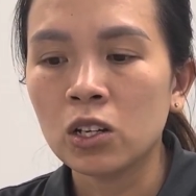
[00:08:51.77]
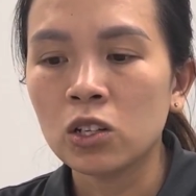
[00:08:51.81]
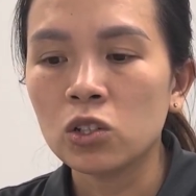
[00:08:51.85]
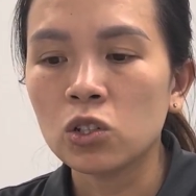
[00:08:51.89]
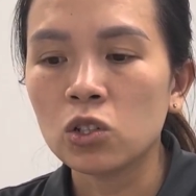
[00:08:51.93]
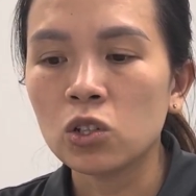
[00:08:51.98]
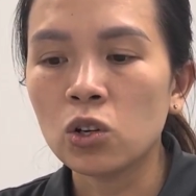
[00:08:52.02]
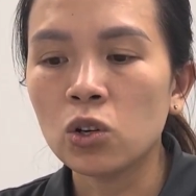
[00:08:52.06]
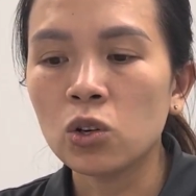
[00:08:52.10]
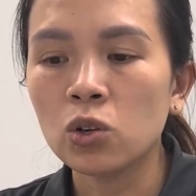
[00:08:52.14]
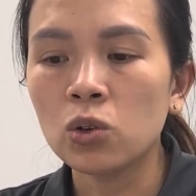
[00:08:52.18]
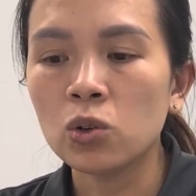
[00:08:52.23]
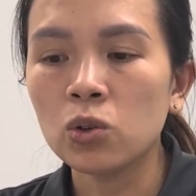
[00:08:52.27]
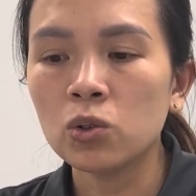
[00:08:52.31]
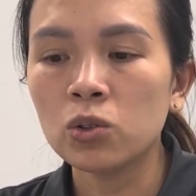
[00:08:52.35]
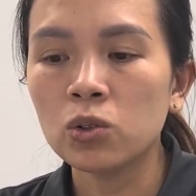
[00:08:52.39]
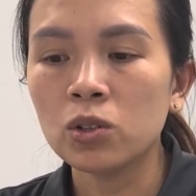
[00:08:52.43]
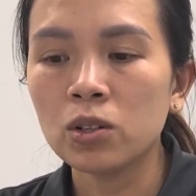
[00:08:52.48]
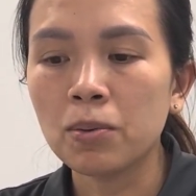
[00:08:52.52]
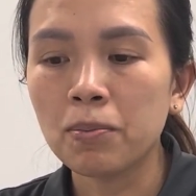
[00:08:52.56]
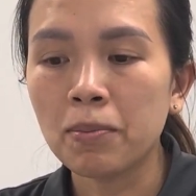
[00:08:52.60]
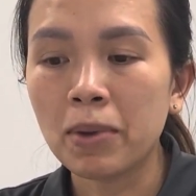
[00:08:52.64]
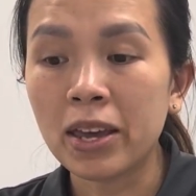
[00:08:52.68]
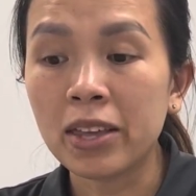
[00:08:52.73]
So
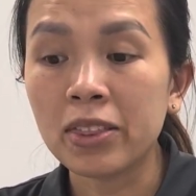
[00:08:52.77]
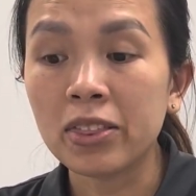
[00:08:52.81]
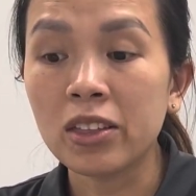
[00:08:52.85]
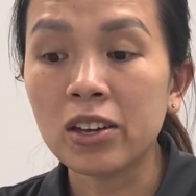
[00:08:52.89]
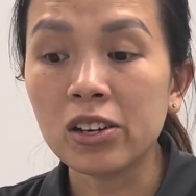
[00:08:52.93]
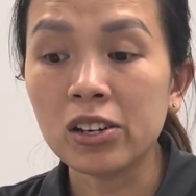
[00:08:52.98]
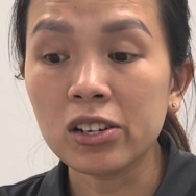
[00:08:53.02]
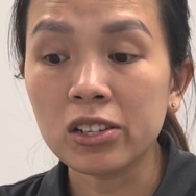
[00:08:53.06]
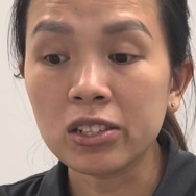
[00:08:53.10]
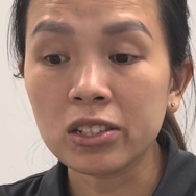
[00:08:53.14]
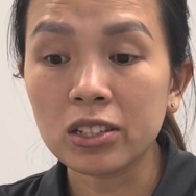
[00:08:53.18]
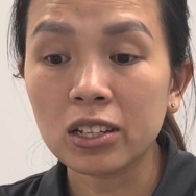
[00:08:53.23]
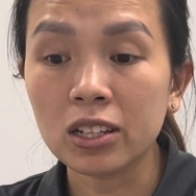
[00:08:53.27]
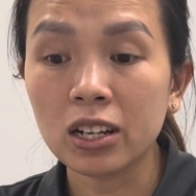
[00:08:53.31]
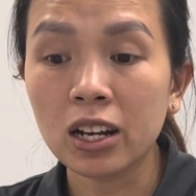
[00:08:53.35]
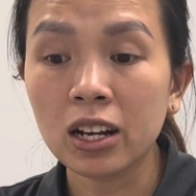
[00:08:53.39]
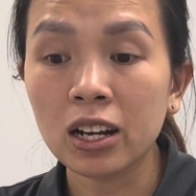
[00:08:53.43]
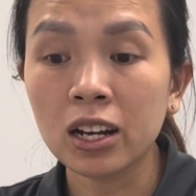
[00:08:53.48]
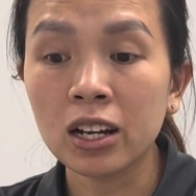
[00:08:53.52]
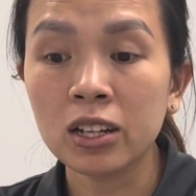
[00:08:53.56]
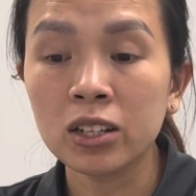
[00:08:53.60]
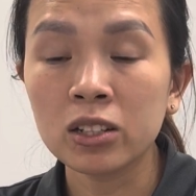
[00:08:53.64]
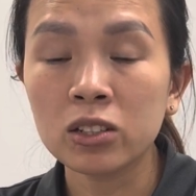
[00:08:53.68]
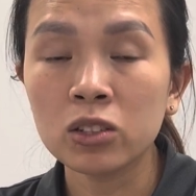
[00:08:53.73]
the methods,
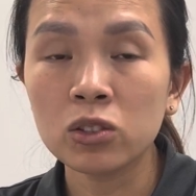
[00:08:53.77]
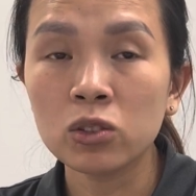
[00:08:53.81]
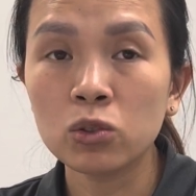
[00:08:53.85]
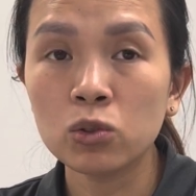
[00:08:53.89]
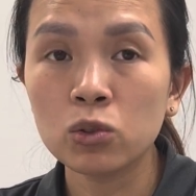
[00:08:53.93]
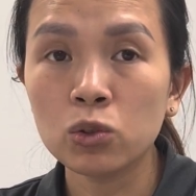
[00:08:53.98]
do